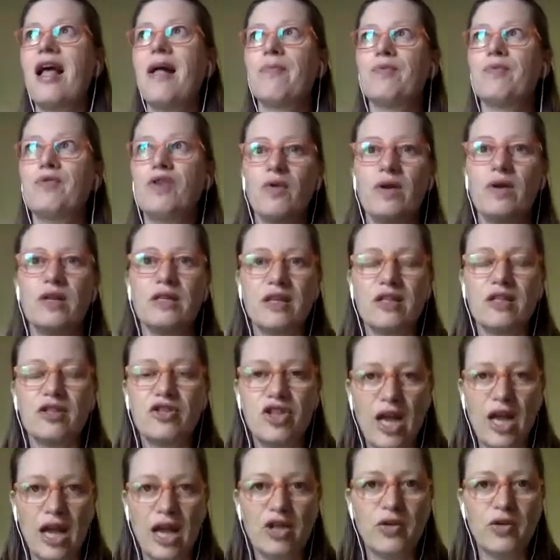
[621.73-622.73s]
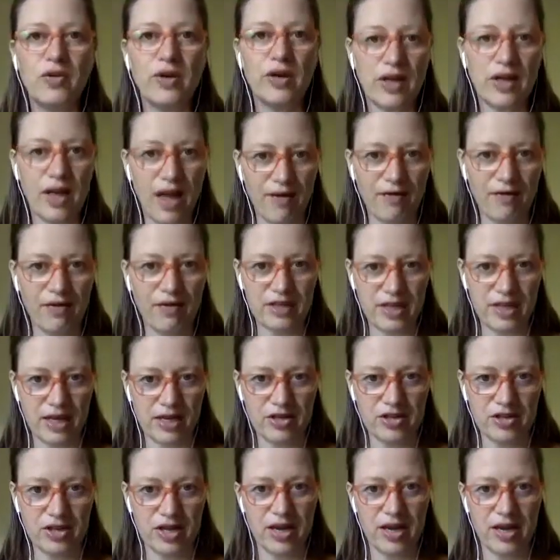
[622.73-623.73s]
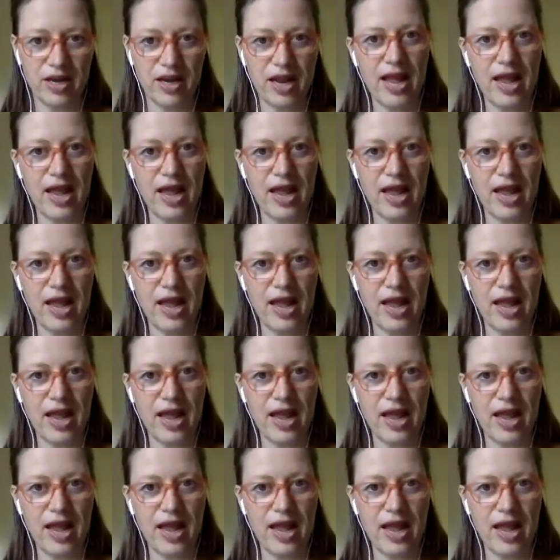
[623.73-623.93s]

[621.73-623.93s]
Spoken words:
So it's a genuine conversation.